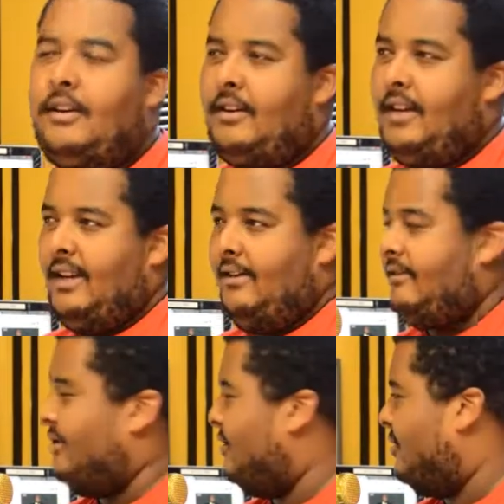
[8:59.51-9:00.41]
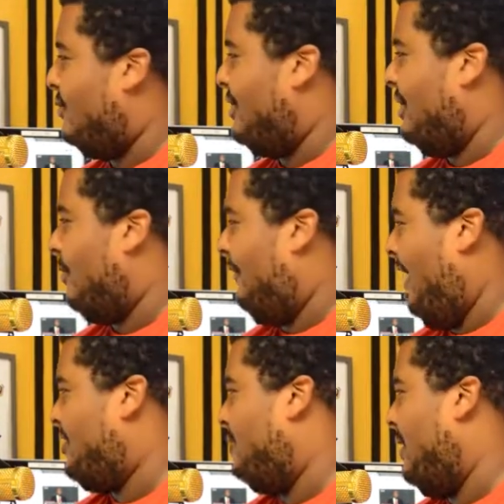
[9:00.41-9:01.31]
and do it the
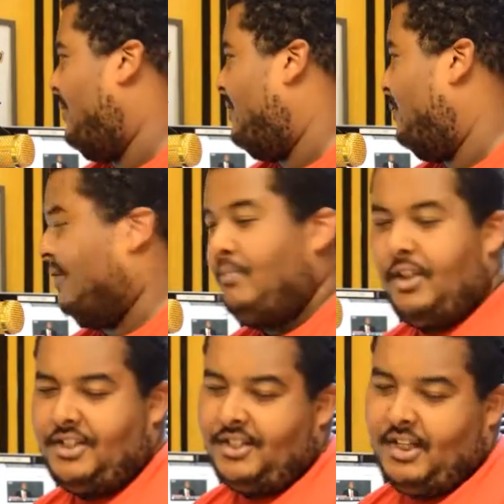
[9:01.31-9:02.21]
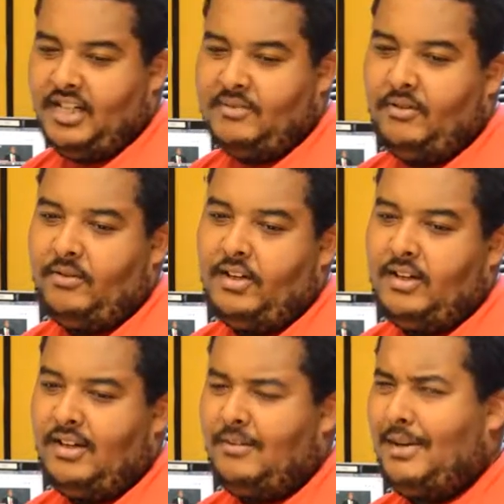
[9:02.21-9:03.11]
old-fashioned way with bullets and gun smoke.
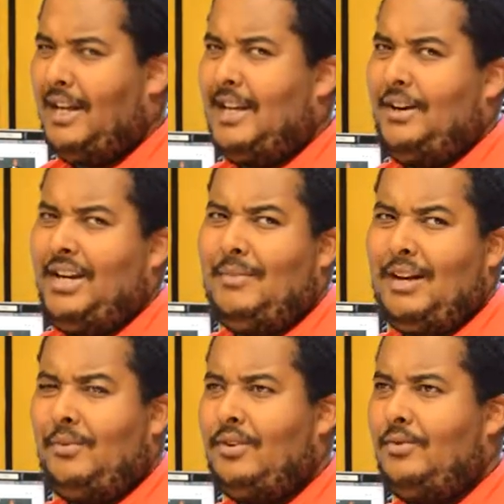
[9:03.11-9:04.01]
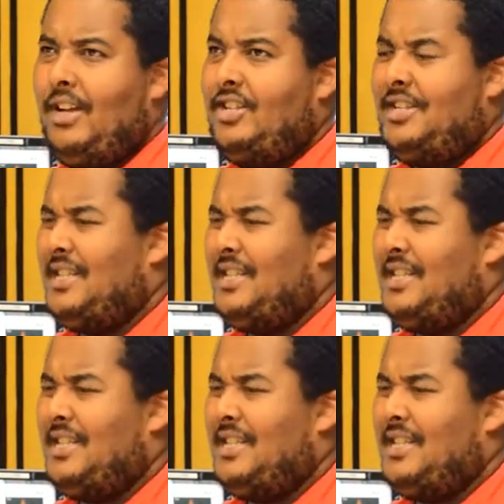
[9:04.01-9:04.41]
But I doubt anybody would do that just to